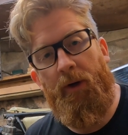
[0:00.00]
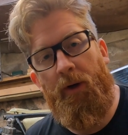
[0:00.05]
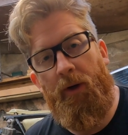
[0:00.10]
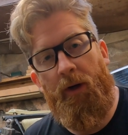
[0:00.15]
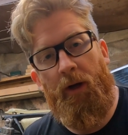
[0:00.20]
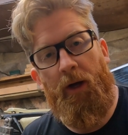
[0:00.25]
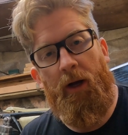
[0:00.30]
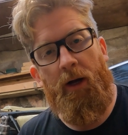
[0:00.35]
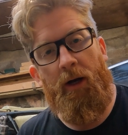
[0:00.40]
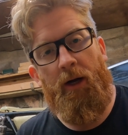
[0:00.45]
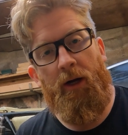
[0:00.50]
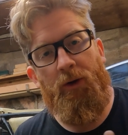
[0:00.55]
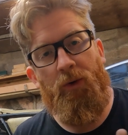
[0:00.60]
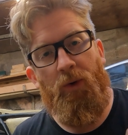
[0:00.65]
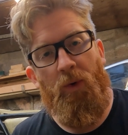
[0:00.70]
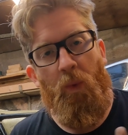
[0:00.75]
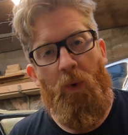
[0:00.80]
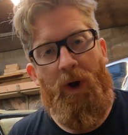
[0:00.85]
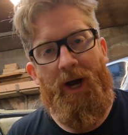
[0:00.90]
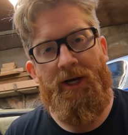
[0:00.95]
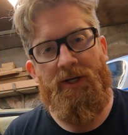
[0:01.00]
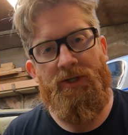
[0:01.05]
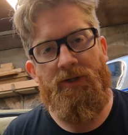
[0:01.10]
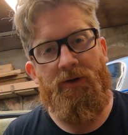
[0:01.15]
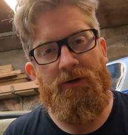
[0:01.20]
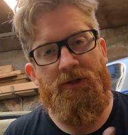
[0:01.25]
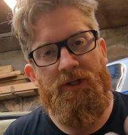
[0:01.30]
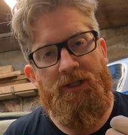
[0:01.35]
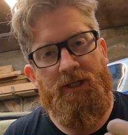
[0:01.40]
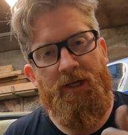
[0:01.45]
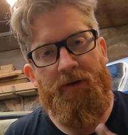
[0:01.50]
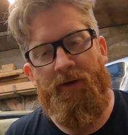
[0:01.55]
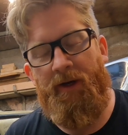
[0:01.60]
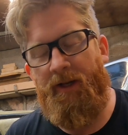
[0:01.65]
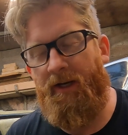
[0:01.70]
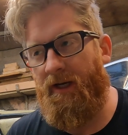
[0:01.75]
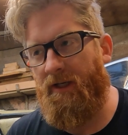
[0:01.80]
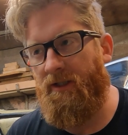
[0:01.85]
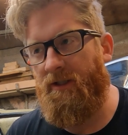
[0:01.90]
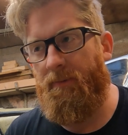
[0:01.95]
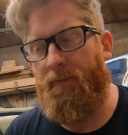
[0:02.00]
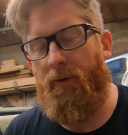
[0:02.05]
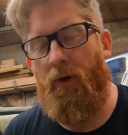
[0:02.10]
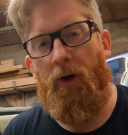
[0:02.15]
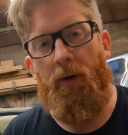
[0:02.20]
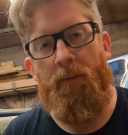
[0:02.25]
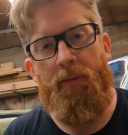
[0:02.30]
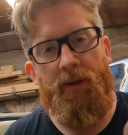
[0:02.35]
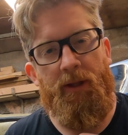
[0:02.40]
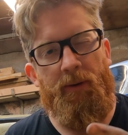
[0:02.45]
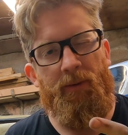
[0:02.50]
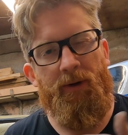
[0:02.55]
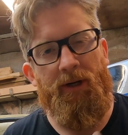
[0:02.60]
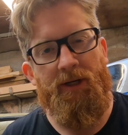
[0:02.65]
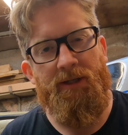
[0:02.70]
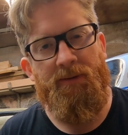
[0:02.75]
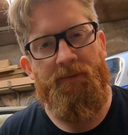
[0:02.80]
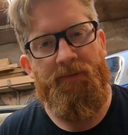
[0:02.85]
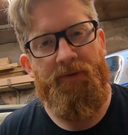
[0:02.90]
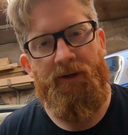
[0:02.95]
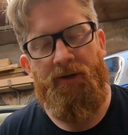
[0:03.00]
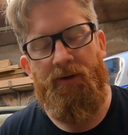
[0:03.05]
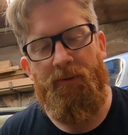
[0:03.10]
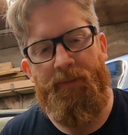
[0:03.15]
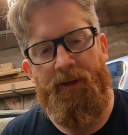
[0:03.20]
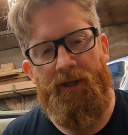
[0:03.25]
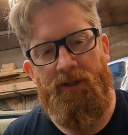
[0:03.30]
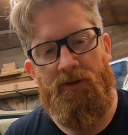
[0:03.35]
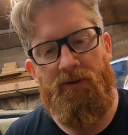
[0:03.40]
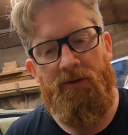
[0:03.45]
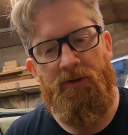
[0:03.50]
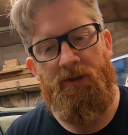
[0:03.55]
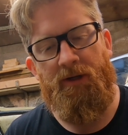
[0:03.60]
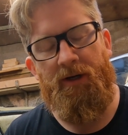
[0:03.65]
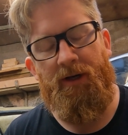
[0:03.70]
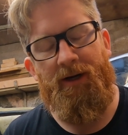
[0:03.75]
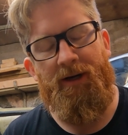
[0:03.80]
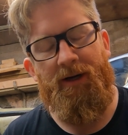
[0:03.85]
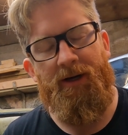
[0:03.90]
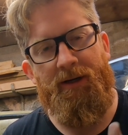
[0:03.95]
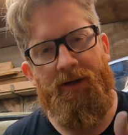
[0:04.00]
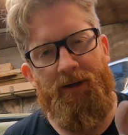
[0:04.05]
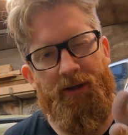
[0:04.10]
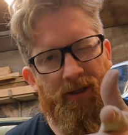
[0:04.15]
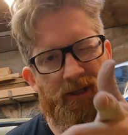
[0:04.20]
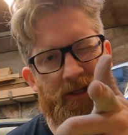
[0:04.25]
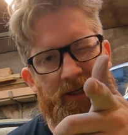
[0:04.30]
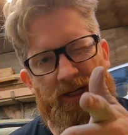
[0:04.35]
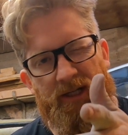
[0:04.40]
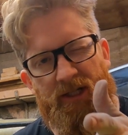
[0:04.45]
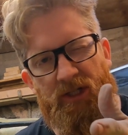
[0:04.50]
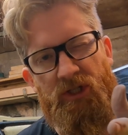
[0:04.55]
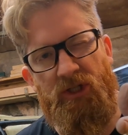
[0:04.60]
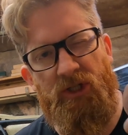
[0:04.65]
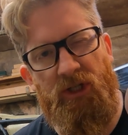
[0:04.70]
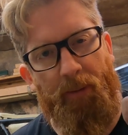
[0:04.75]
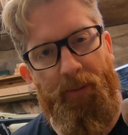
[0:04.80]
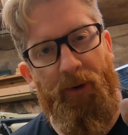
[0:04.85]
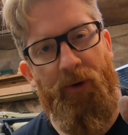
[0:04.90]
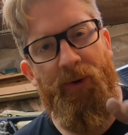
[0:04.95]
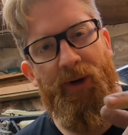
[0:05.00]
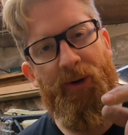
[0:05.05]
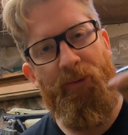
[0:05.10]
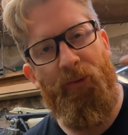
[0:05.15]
put a coat of wax on just to give it an extra pop, and then we'll get some final pictures and a summary